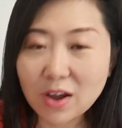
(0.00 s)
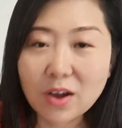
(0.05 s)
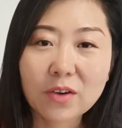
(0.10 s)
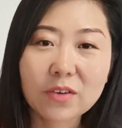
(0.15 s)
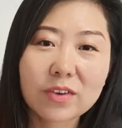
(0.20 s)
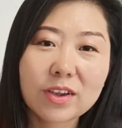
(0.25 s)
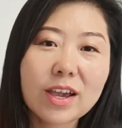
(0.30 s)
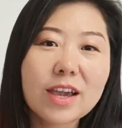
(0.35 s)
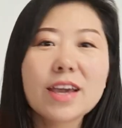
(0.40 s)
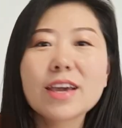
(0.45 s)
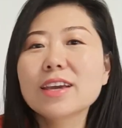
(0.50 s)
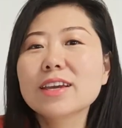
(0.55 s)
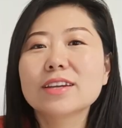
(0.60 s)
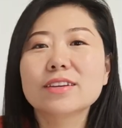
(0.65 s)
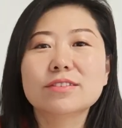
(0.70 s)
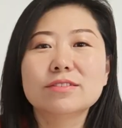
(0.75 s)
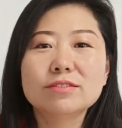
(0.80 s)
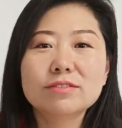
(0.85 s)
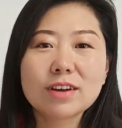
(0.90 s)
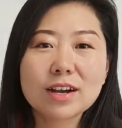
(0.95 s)
Okay,
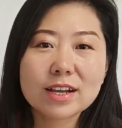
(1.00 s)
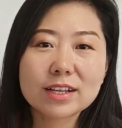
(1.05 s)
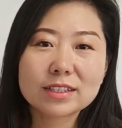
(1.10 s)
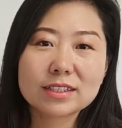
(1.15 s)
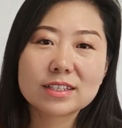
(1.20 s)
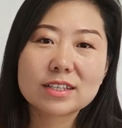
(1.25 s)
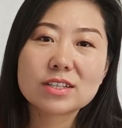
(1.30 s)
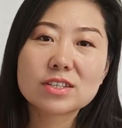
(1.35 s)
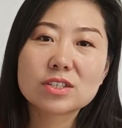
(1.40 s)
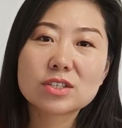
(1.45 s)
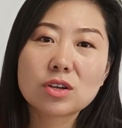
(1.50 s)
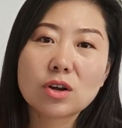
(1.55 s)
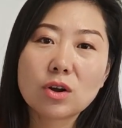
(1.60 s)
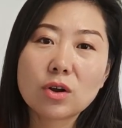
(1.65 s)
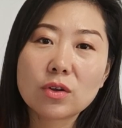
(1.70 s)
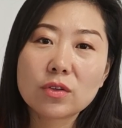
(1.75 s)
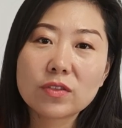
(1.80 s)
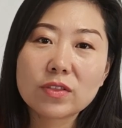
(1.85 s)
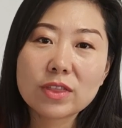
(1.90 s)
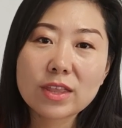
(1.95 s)
right,
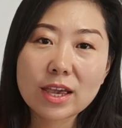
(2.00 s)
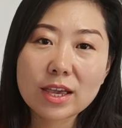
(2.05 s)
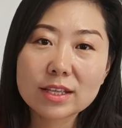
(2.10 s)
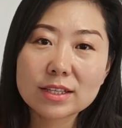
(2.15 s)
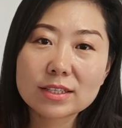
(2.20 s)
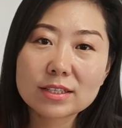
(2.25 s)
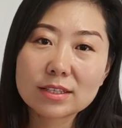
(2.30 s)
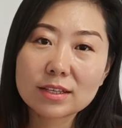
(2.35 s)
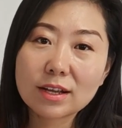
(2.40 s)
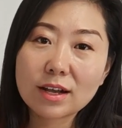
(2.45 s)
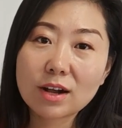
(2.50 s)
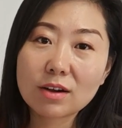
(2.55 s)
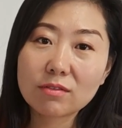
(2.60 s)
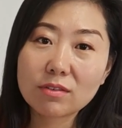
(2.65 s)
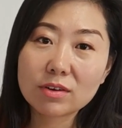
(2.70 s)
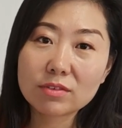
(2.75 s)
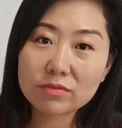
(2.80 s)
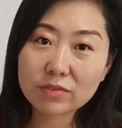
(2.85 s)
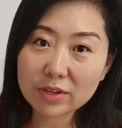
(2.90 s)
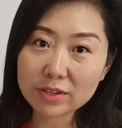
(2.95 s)
so that's
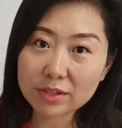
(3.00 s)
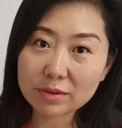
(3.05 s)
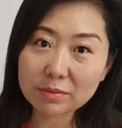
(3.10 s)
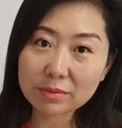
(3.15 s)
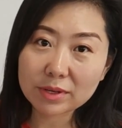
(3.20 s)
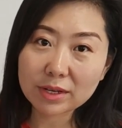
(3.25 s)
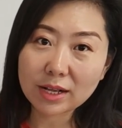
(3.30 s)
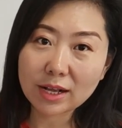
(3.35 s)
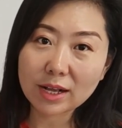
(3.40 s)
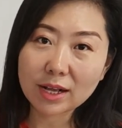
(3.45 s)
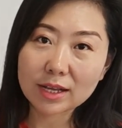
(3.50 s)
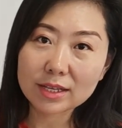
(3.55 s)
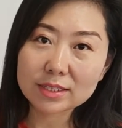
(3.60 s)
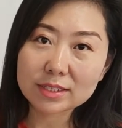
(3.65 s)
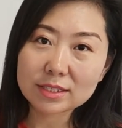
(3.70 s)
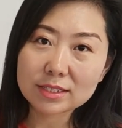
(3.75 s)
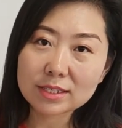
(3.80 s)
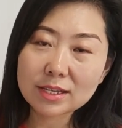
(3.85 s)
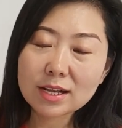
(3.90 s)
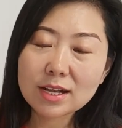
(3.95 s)
our rhythm
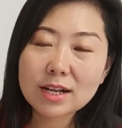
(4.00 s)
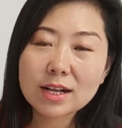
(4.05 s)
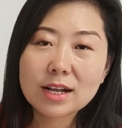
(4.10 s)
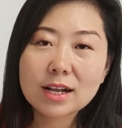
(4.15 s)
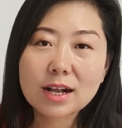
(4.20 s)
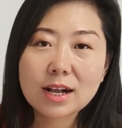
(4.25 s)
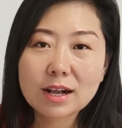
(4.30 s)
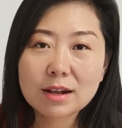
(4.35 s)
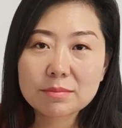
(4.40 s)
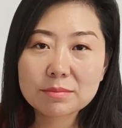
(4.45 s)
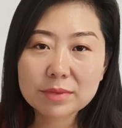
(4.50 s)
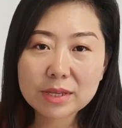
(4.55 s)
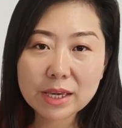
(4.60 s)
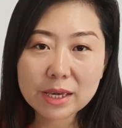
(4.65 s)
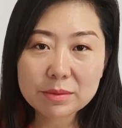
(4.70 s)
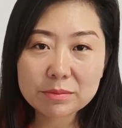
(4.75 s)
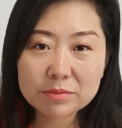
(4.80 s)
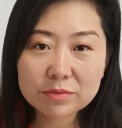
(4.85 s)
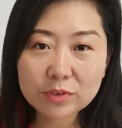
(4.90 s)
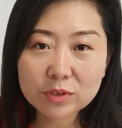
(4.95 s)
cards
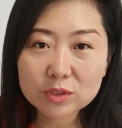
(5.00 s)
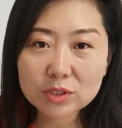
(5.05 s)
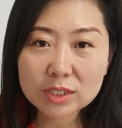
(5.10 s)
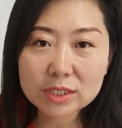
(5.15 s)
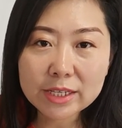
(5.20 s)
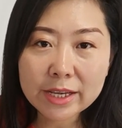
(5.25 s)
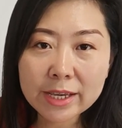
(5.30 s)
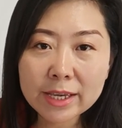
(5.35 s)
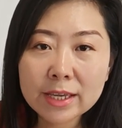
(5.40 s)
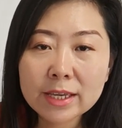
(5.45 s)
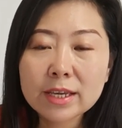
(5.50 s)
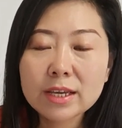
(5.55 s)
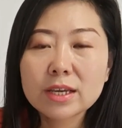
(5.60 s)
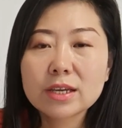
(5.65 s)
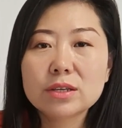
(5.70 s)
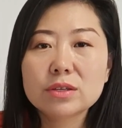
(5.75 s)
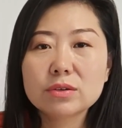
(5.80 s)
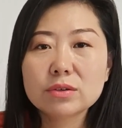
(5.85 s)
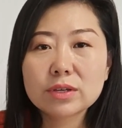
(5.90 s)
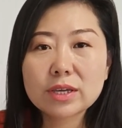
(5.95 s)
game for today.
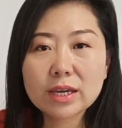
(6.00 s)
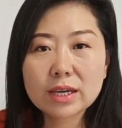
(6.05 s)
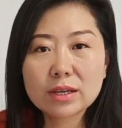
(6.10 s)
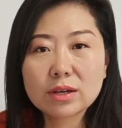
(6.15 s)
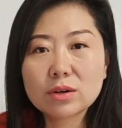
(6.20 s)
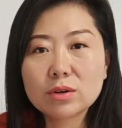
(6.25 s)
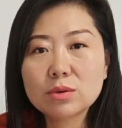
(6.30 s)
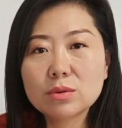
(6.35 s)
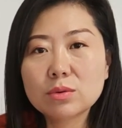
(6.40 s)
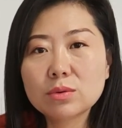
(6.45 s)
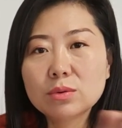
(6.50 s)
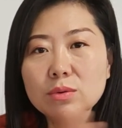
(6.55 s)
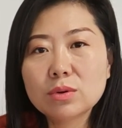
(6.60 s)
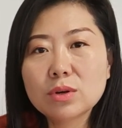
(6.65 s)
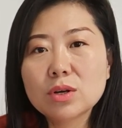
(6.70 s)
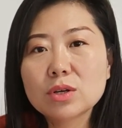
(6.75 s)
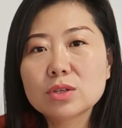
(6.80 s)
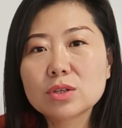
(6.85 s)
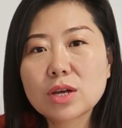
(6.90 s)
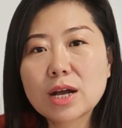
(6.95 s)
You can all
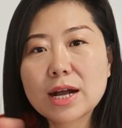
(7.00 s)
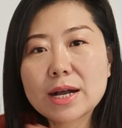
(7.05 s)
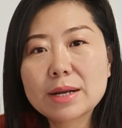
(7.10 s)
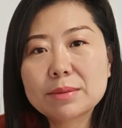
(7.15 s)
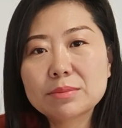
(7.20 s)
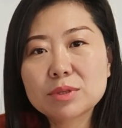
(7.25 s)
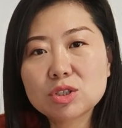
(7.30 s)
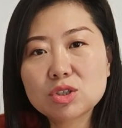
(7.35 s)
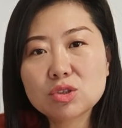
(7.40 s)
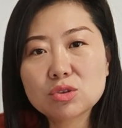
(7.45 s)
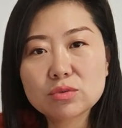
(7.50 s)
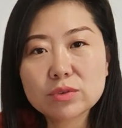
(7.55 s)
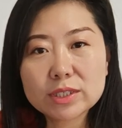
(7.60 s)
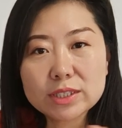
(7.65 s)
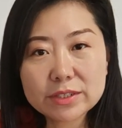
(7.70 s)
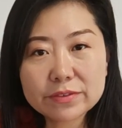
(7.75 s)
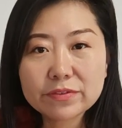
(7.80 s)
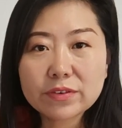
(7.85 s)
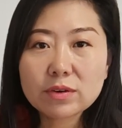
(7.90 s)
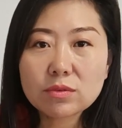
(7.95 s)
do a
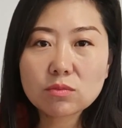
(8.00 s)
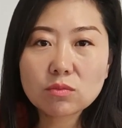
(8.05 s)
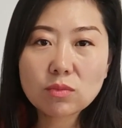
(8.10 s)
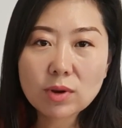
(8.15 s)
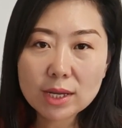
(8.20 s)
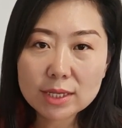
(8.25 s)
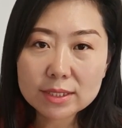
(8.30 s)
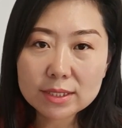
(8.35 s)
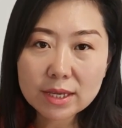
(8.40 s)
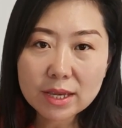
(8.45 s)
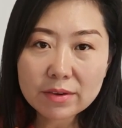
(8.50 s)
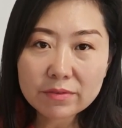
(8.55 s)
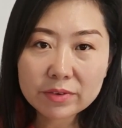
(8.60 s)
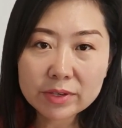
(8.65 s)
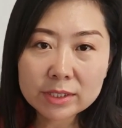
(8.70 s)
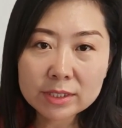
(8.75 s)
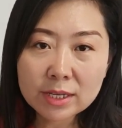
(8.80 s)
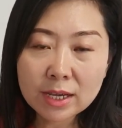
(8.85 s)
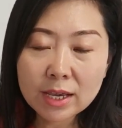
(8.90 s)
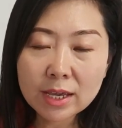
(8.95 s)
different ones every
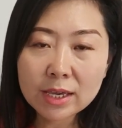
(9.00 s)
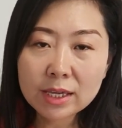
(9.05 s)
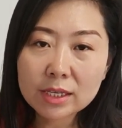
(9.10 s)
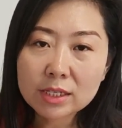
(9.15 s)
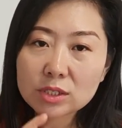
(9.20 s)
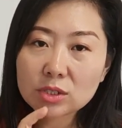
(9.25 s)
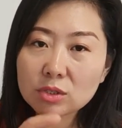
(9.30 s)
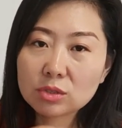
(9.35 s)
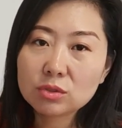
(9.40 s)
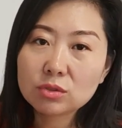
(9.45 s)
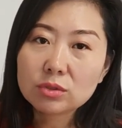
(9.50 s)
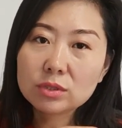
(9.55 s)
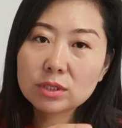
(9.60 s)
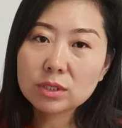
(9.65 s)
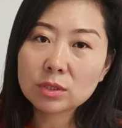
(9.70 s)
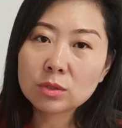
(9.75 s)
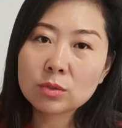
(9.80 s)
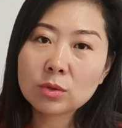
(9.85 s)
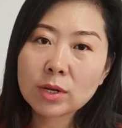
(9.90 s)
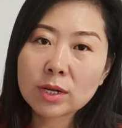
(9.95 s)
day. So
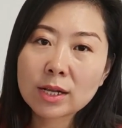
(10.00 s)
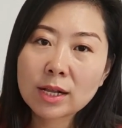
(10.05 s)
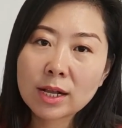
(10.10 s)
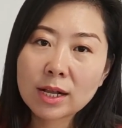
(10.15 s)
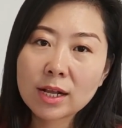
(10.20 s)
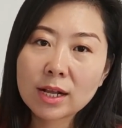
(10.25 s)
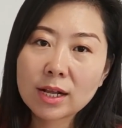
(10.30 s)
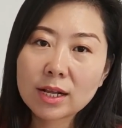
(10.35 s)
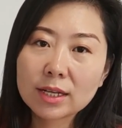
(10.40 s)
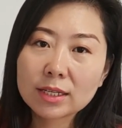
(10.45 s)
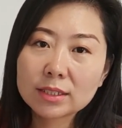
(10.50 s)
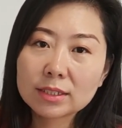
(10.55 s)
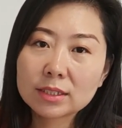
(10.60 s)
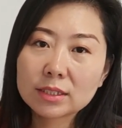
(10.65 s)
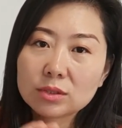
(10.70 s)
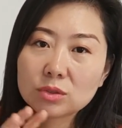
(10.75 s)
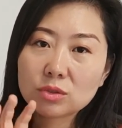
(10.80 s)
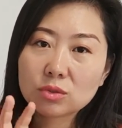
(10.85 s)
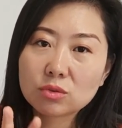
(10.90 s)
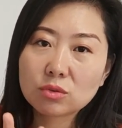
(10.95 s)
using your cards
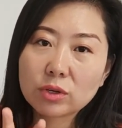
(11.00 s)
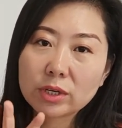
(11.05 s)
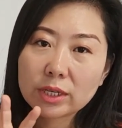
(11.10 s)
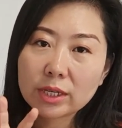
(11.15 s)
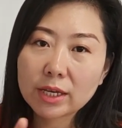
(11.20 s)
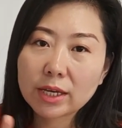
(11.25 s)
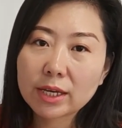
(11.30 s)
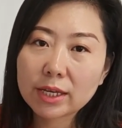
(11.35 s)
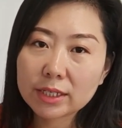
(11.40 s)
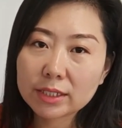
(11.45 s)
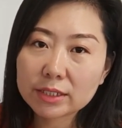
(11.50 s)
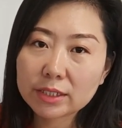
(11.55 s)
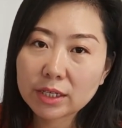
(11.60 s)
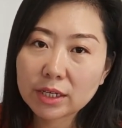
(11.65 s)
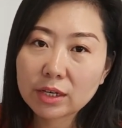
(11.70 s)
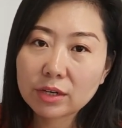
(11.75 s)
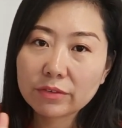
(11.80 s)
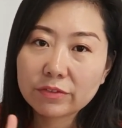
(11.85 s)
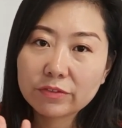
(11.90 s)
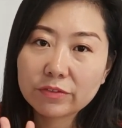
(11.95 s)
to create
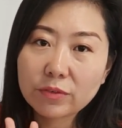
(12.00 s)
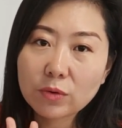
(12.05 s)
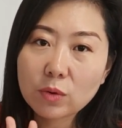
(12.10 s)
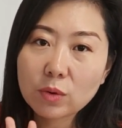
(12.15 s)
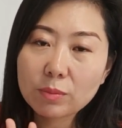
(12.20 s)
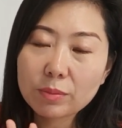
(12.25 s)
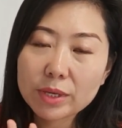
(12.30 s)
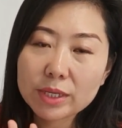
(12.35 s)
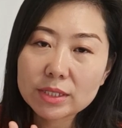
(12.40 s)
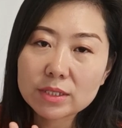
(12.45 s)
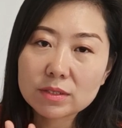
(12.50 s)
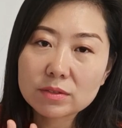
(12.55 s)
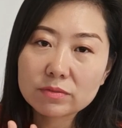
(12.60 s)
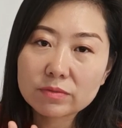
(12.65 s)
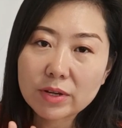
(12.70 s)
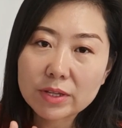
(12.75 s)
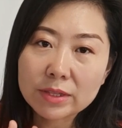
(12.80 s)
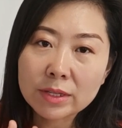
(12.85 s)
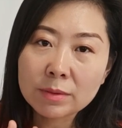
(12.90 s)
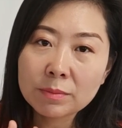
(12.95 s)
a 4-beat
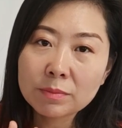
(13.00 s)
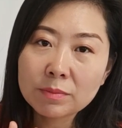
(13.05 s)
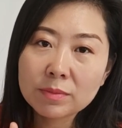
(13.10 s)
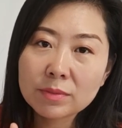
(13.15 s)
rhythm,